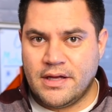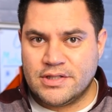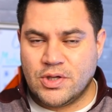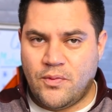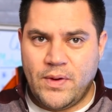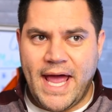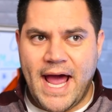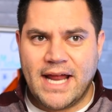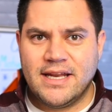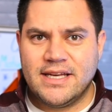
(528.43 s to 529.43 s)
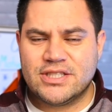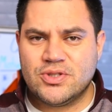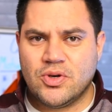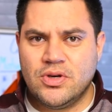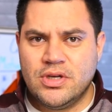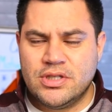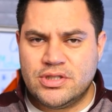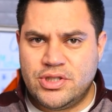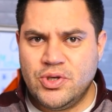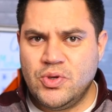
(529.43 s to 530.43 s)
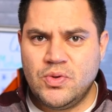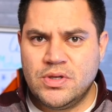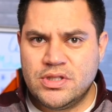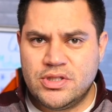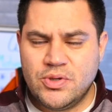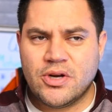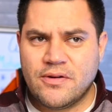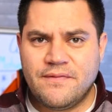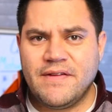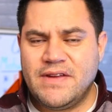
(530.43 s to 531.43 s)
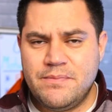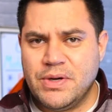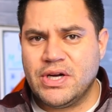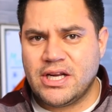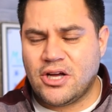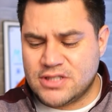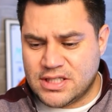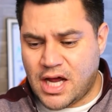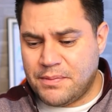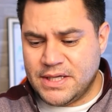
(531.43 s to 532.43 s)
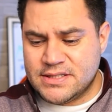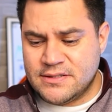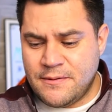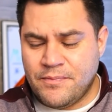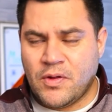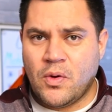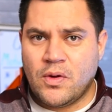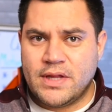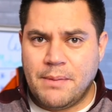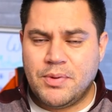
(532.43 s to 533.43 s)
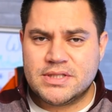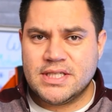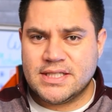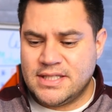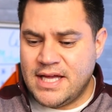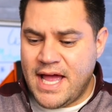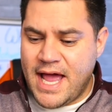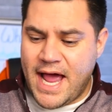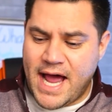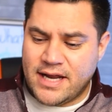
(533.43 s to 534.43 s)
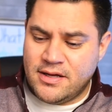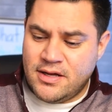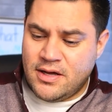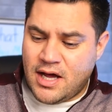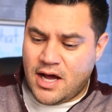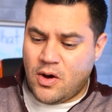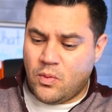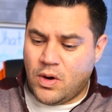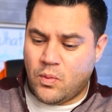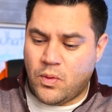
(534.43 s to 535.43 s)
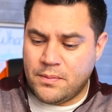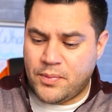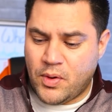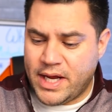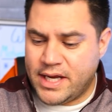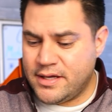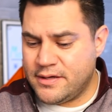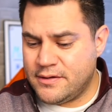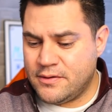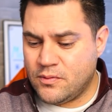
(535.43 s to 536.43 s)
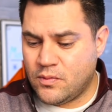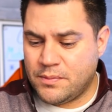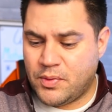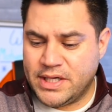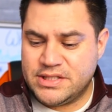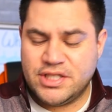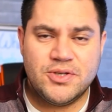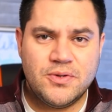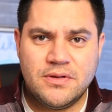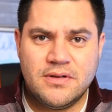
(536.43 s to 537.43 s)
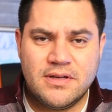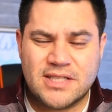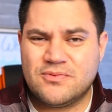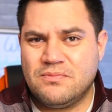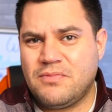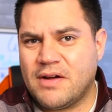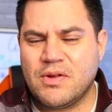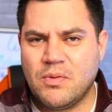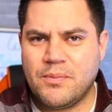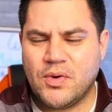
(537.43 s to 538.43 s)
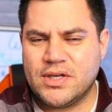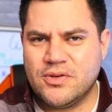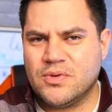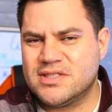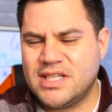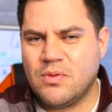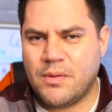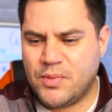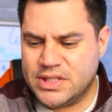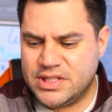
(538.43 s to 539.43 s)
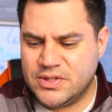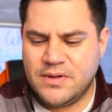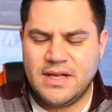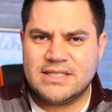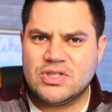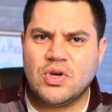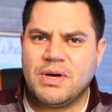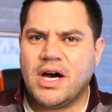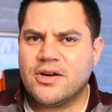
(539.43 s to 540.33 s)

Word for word: So if we add an additional two, $250 billion on top of this, that puts us at, uh, what, 1.1.2 that's roughly 1.2. We'll just say 1.2. It's a little bit